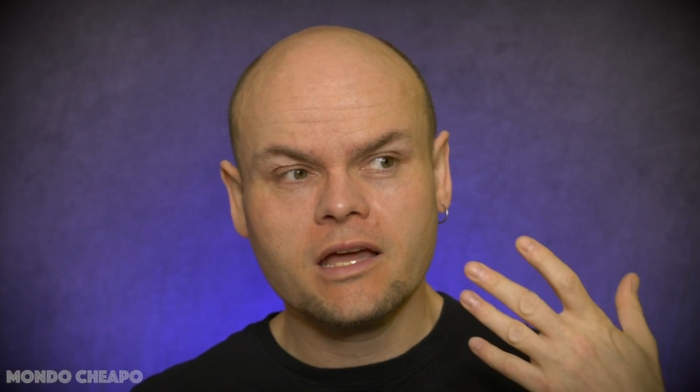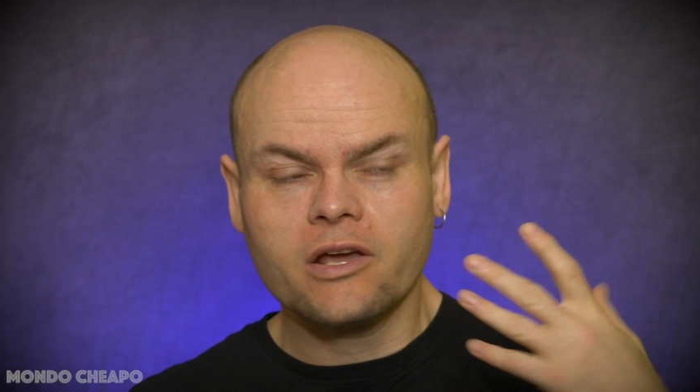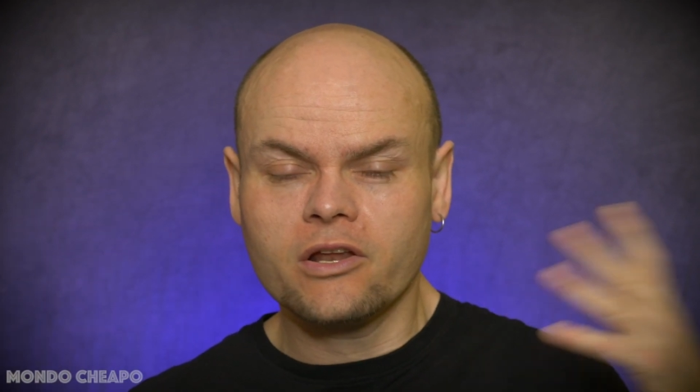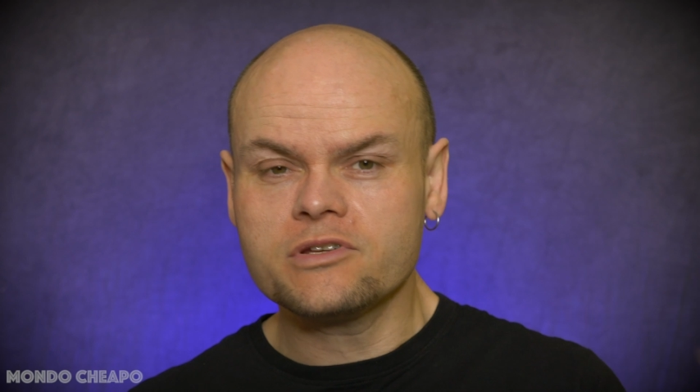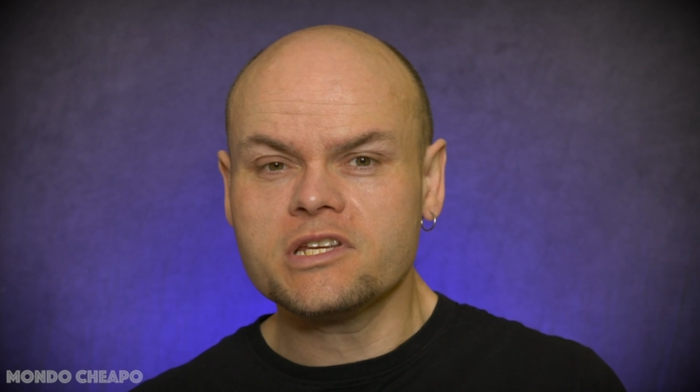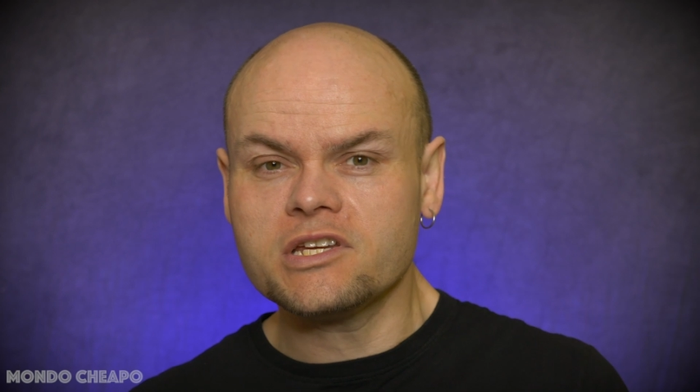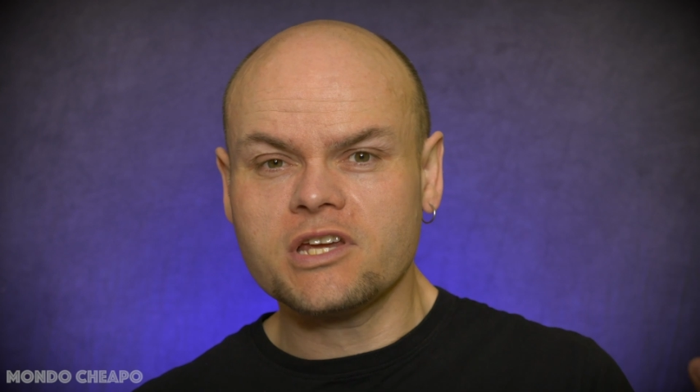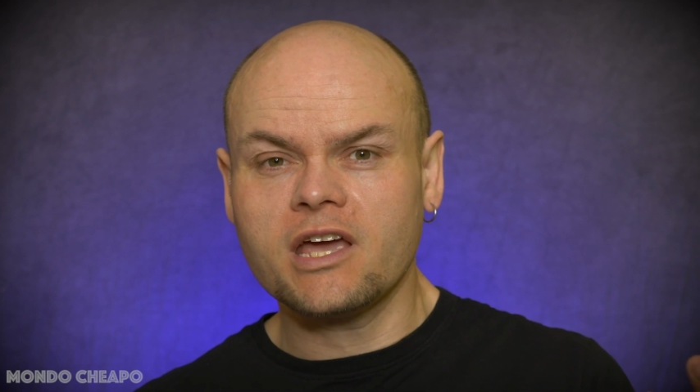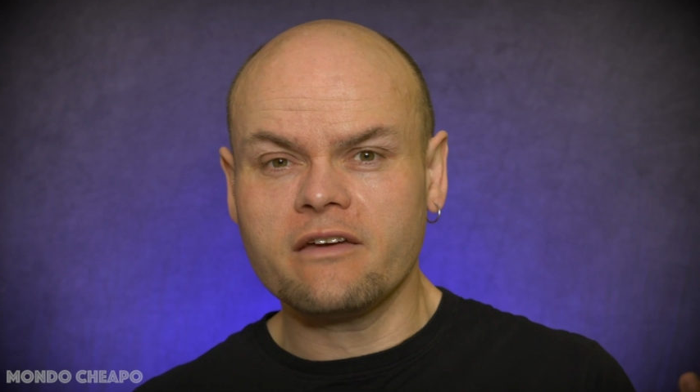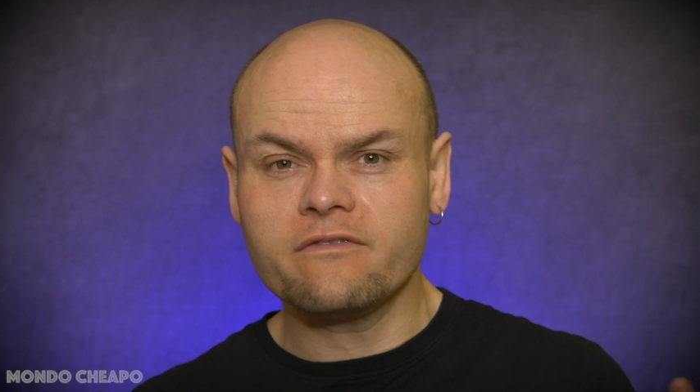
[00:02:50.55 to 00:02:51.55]
closely
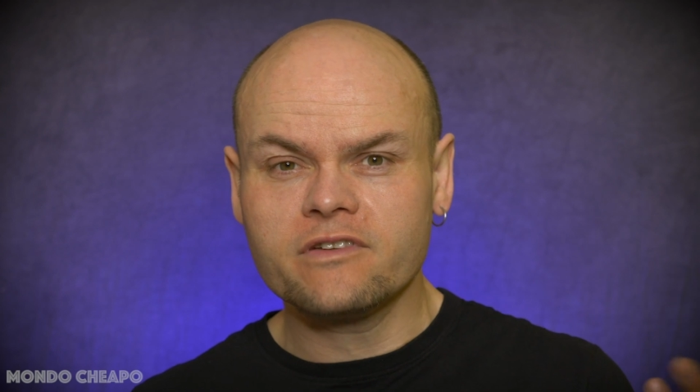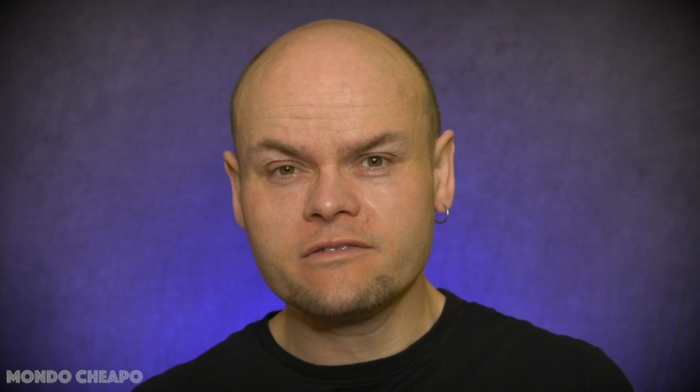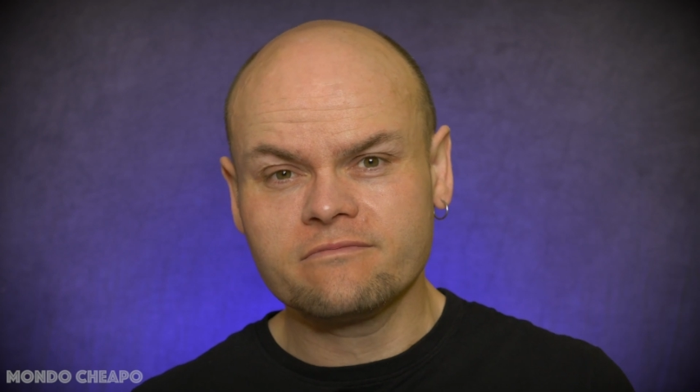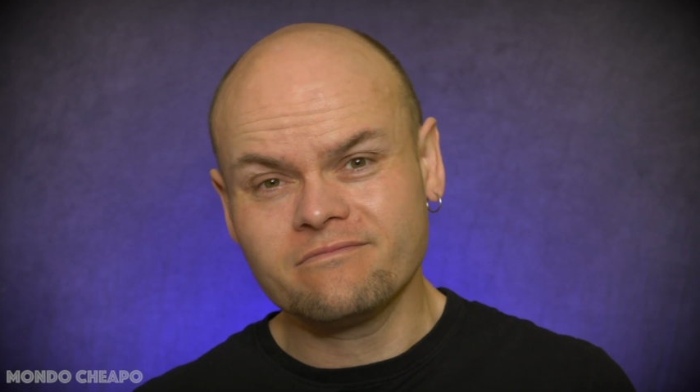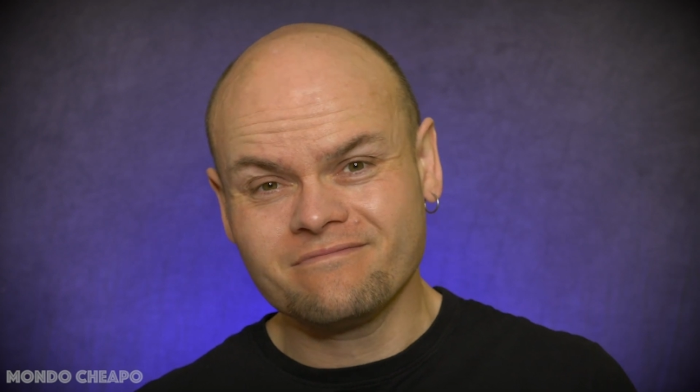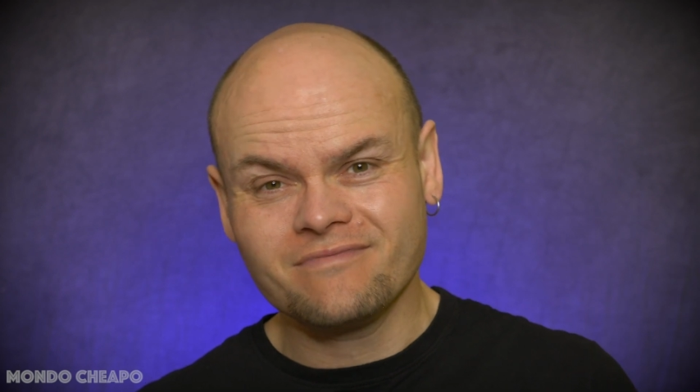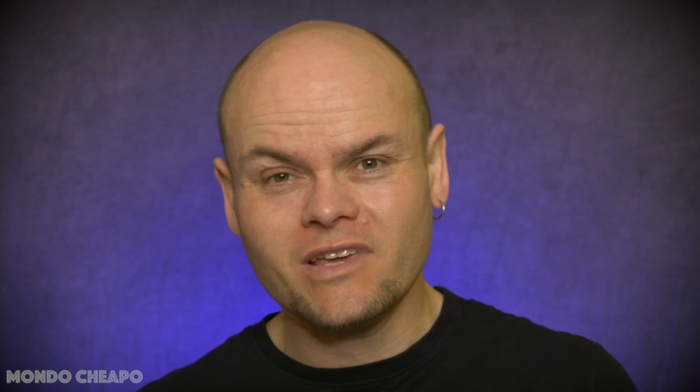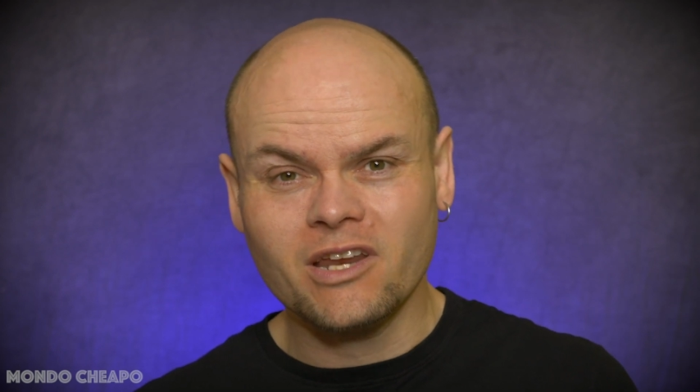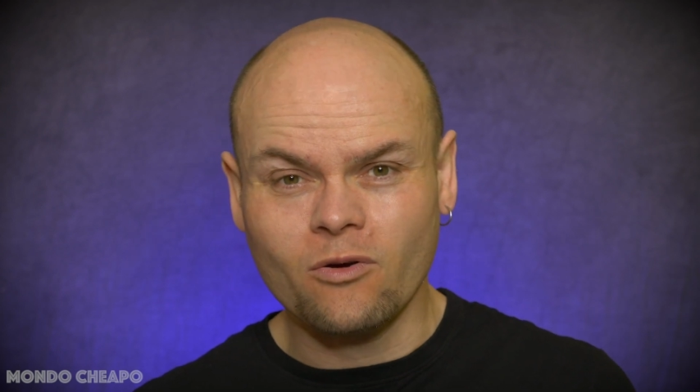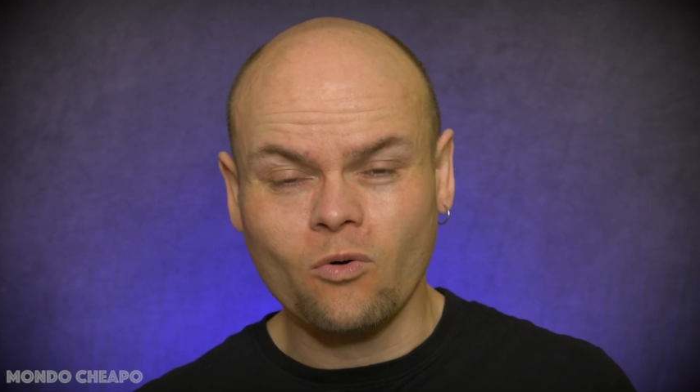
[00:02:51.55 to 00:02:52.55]
shaved,
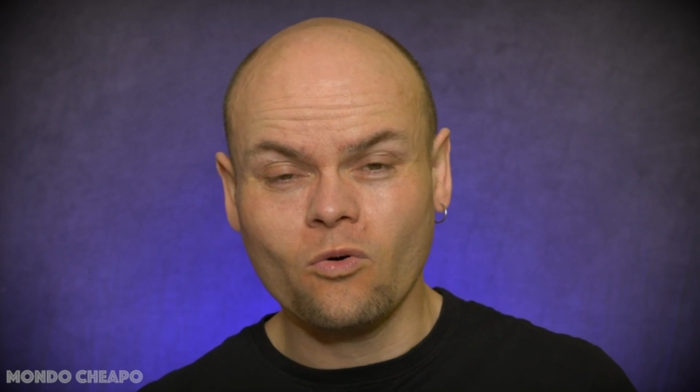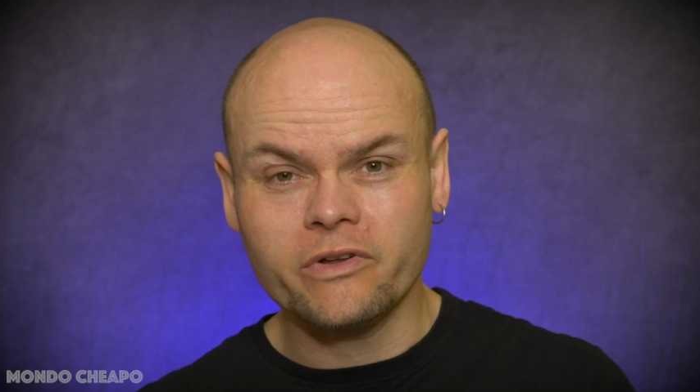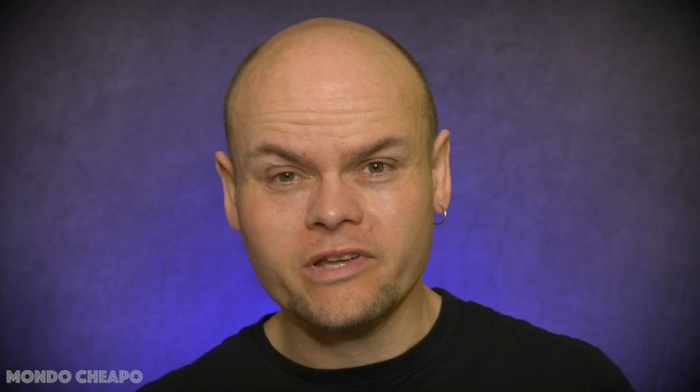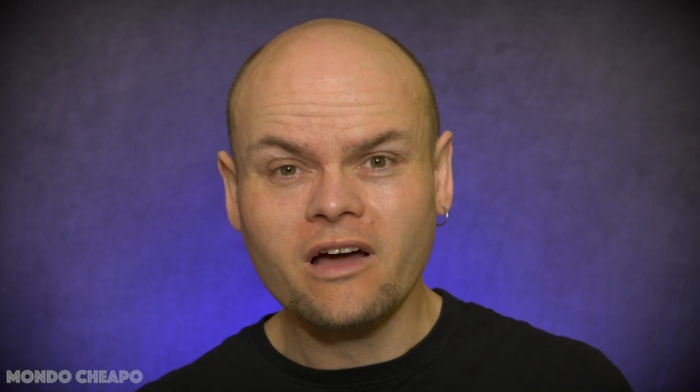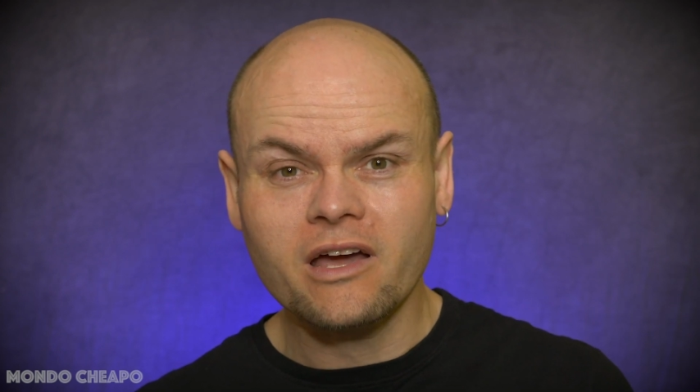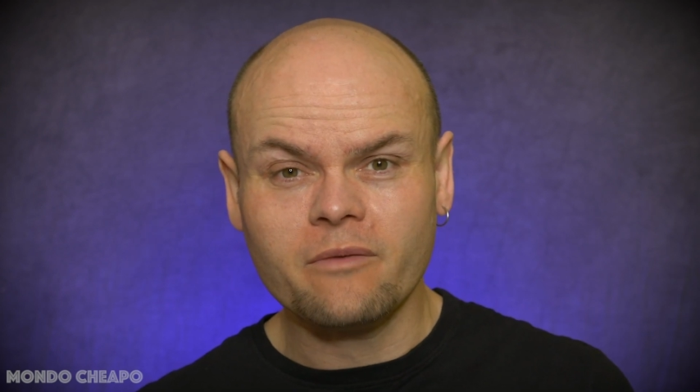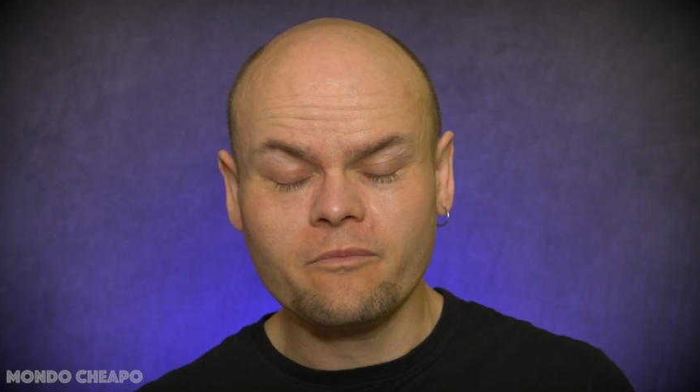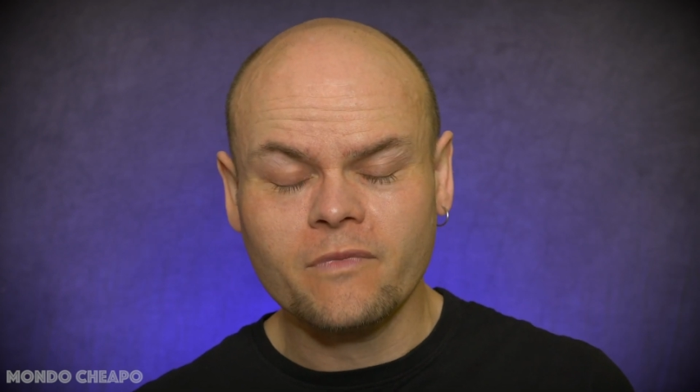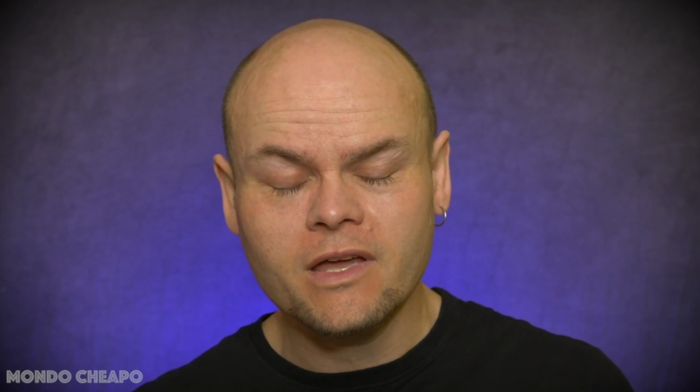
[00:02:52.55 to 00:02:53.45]
you know, all the time.